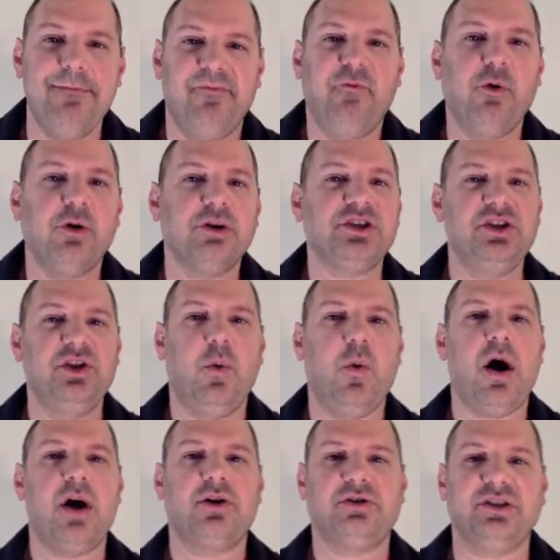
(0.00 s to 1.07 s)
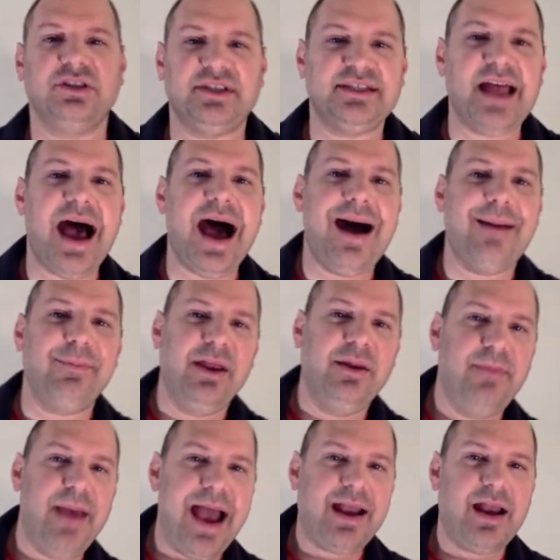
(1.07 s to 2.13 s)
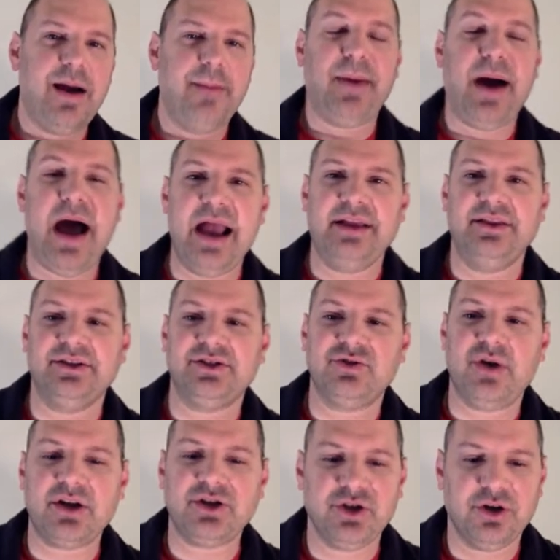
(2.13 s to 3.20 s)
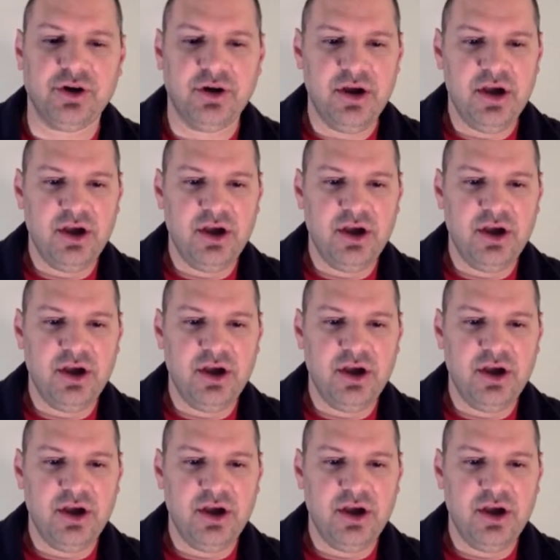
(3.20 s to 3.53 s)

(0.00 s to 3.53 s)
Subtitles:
forcing the water to stop and back up behind the structure.